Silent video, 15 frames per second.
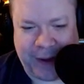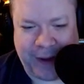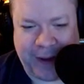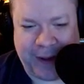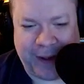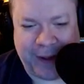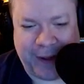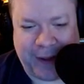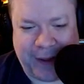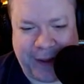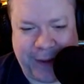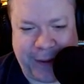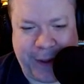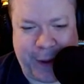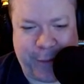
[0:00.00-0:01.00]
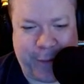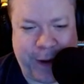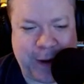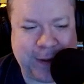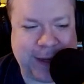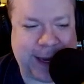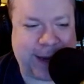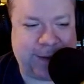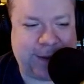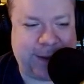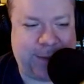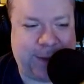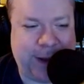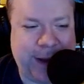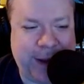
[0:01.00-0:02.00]
alley. Little Hellfire is like, if
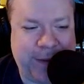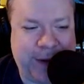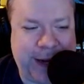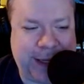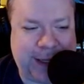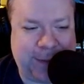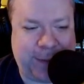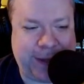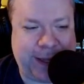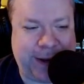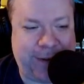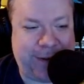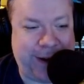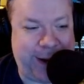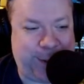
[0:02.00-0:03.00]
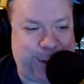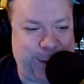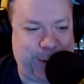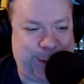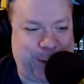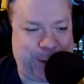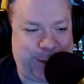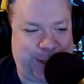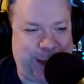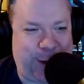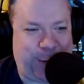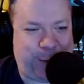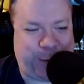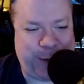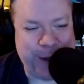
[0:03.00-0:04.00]
something, if you need something done right, do it
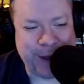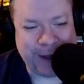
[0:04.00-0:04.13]
yourself.